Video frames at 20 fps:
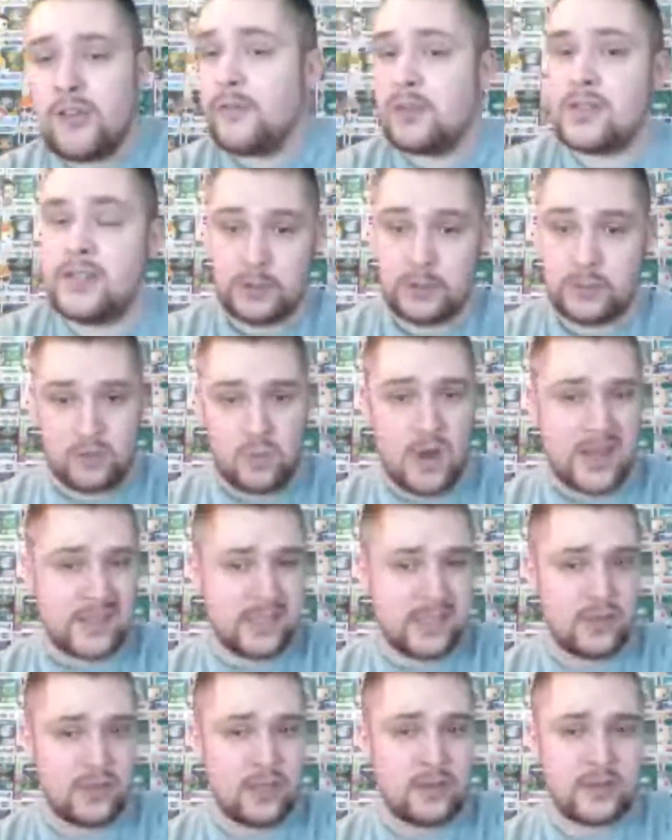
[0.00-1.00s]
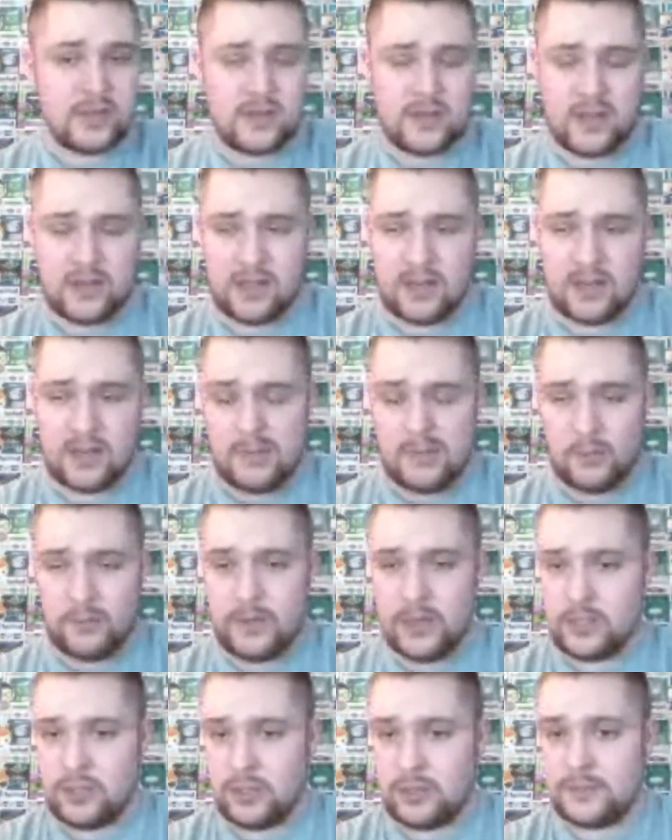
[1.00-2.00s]
I'm in the first one twice in theaters because I saw
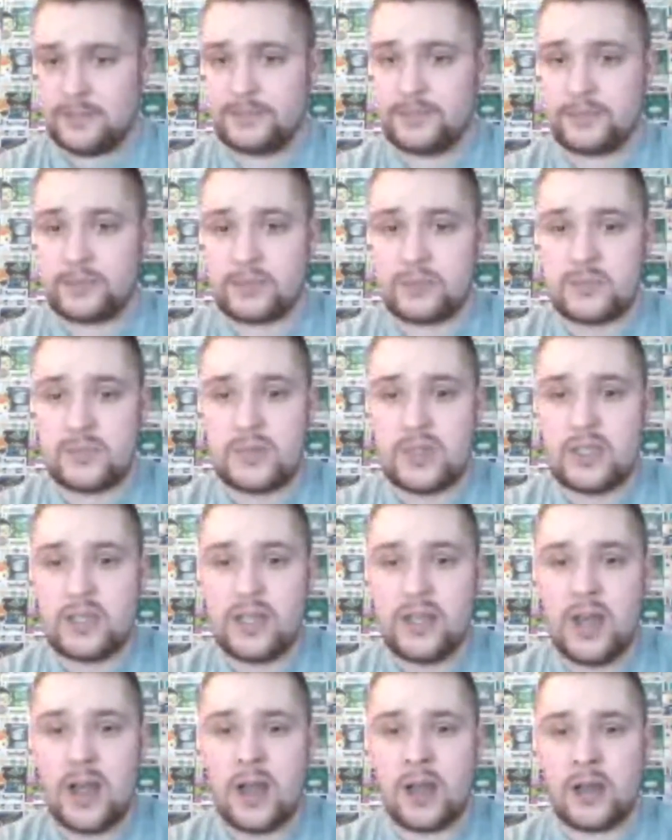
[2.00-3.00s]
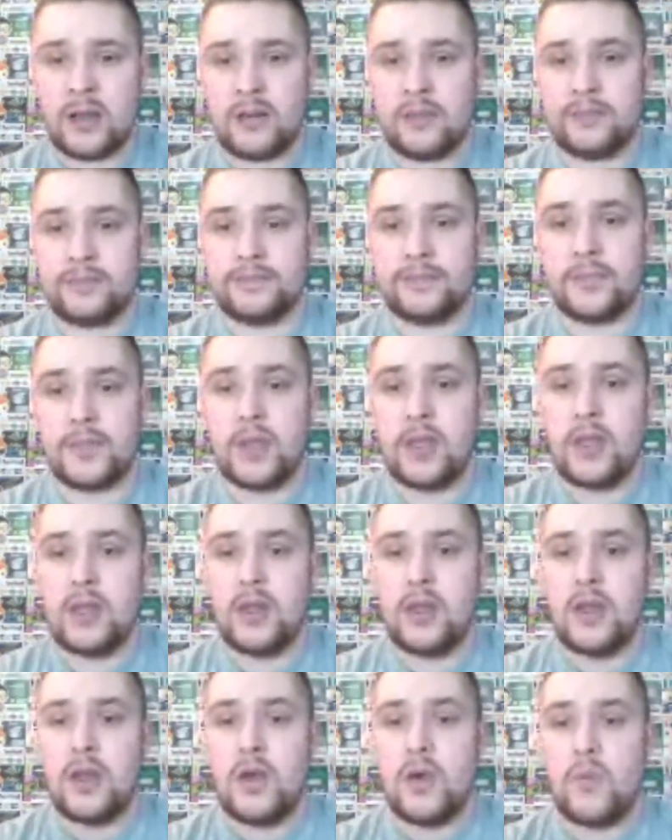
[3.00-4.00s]
a double feature
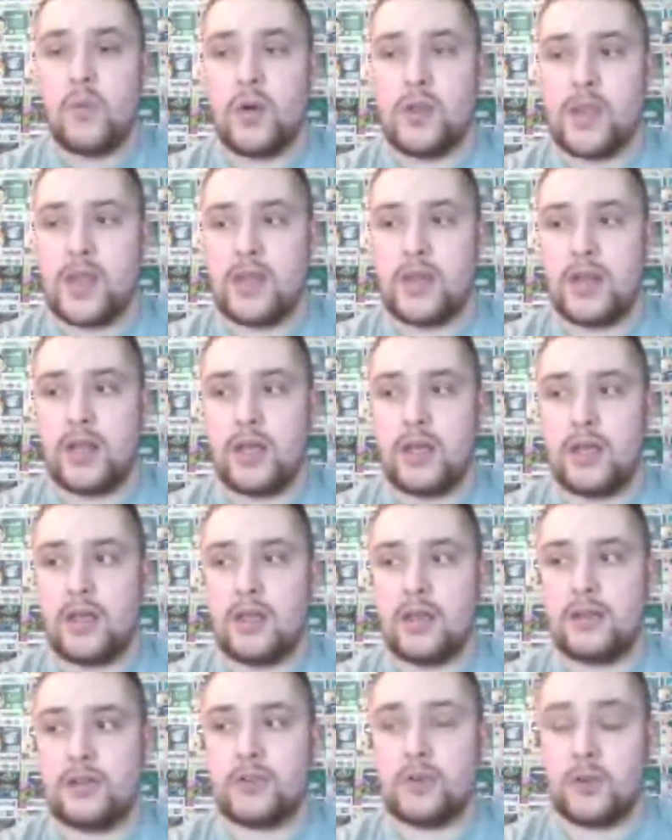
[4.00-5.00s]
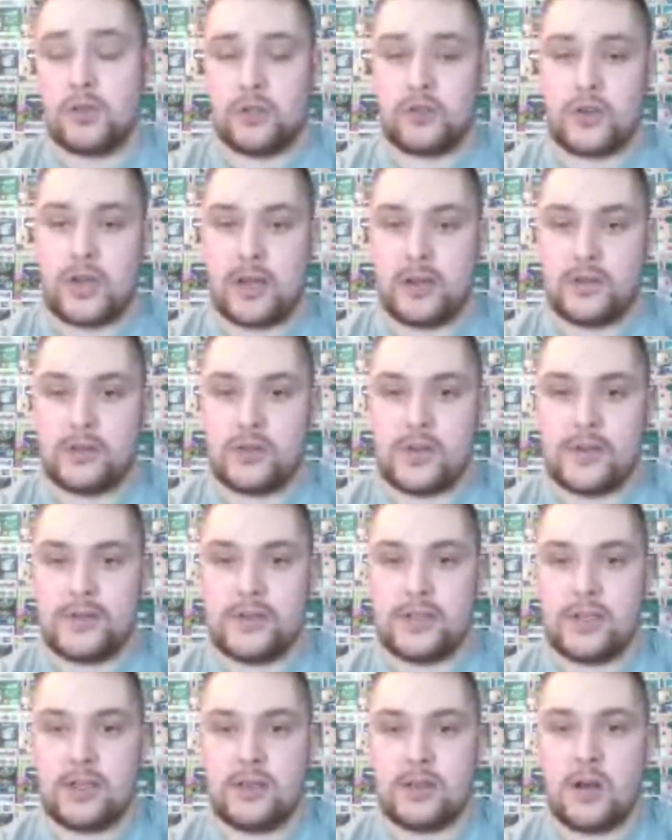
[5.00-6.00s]
when they did Scorch Trial. So I've
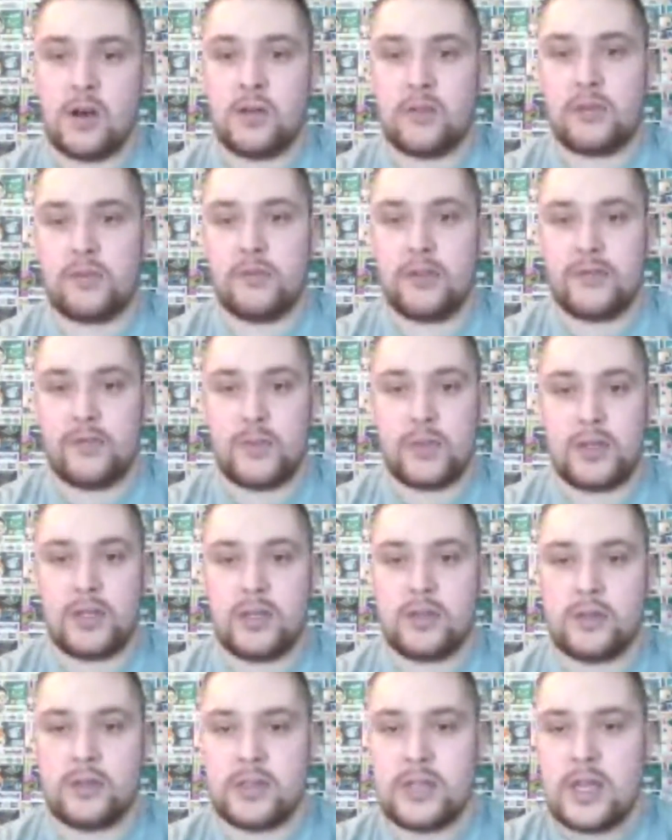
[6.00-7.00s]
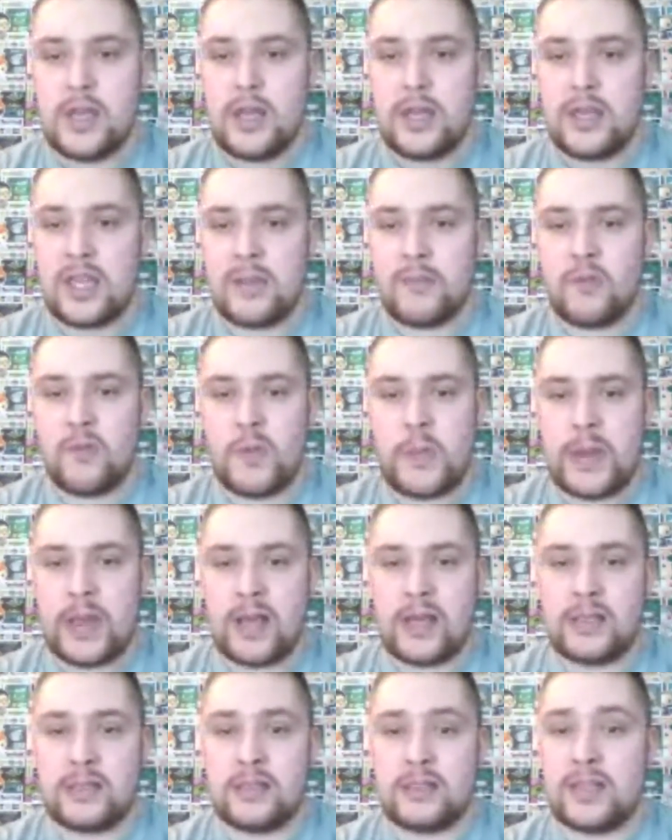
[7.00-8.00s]
seen all 3 of them in theaters. Get Movie
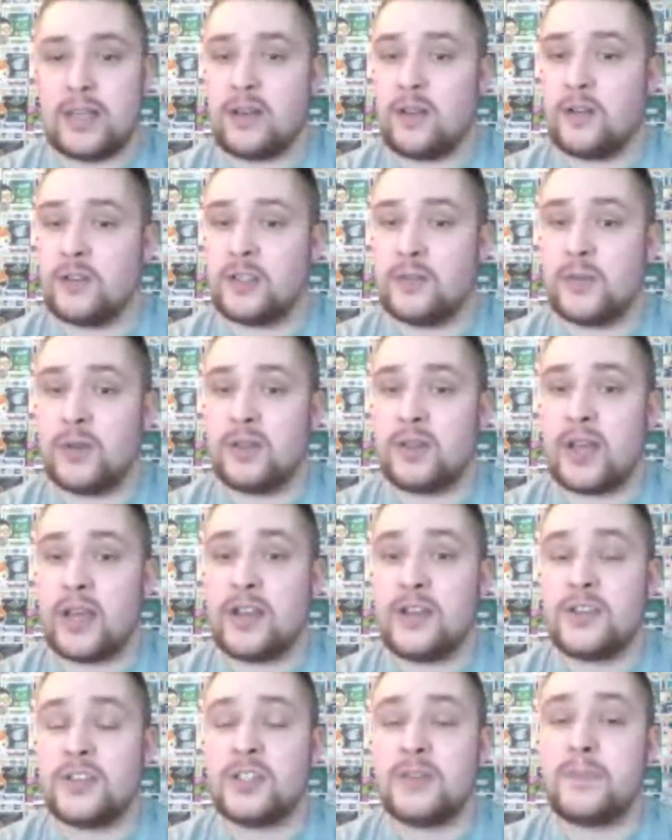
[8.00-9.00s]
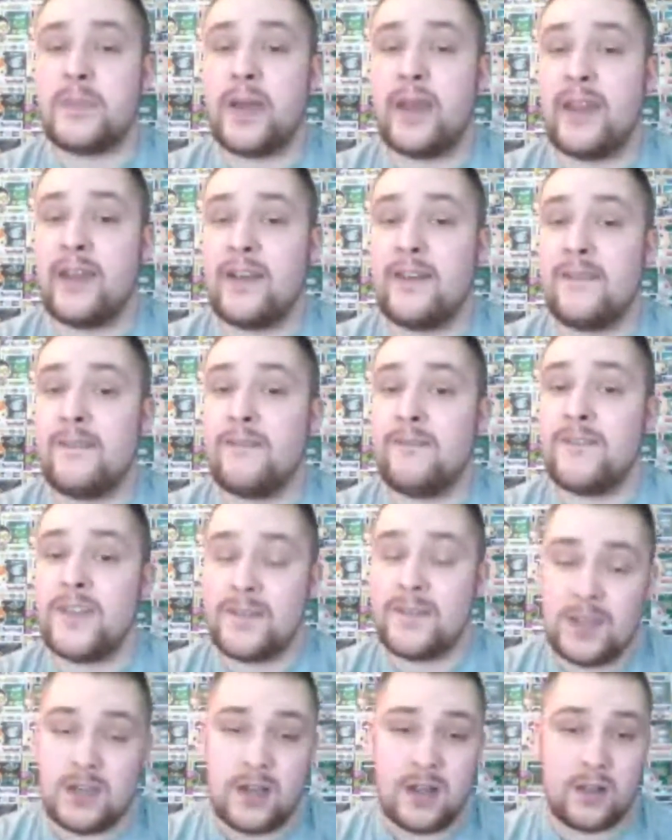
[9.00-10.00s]
Pass, $10 a month. I used to pay
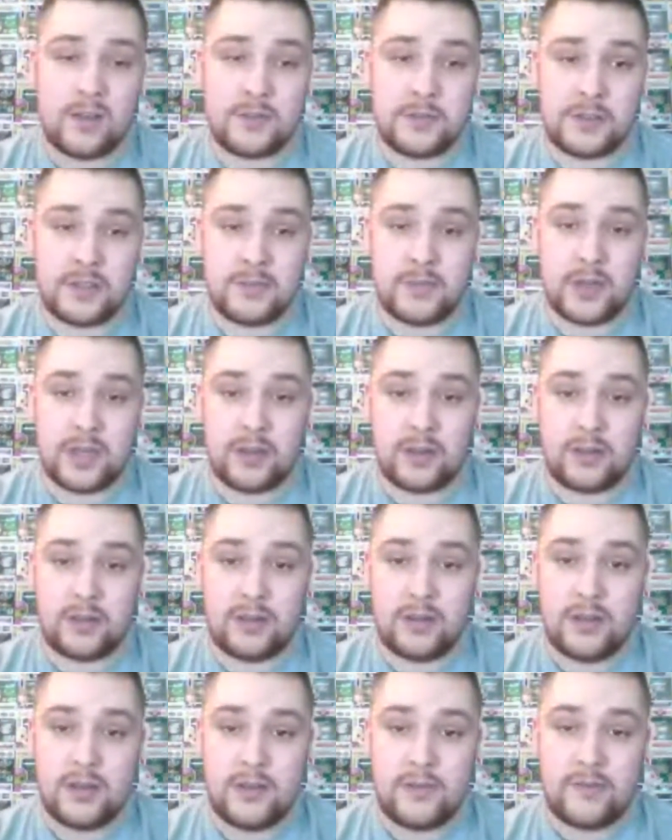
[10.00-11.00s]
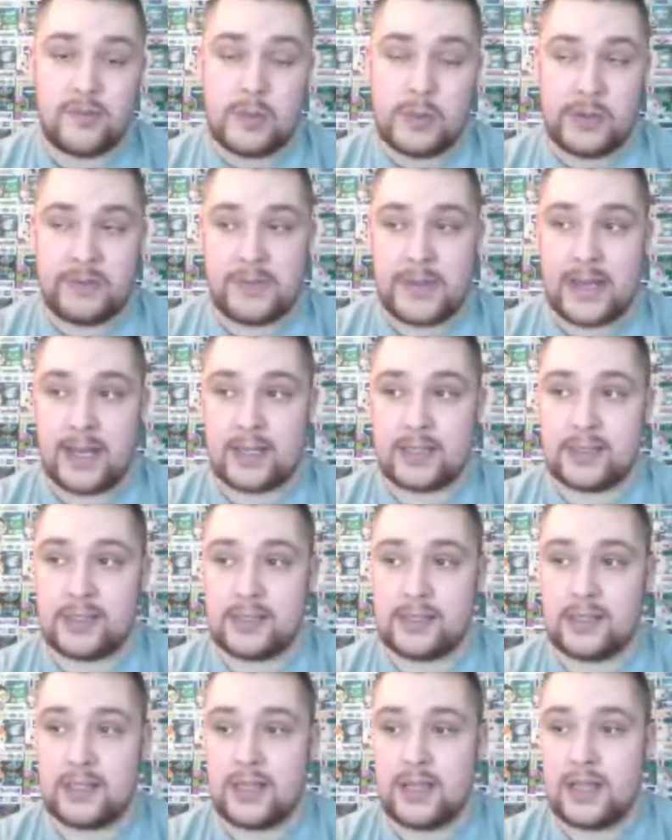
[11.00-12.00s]
$50 a month for Movie
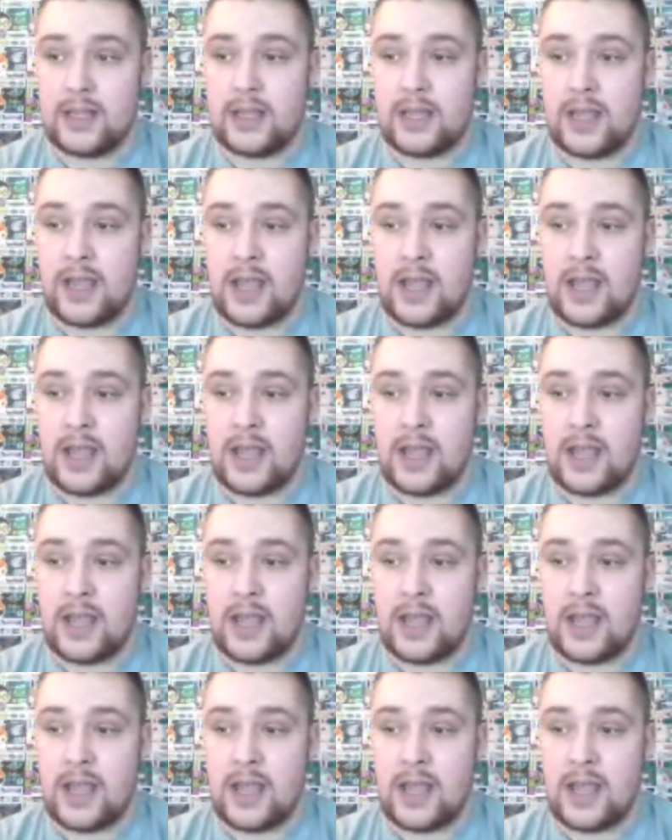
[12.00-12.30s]
Pass,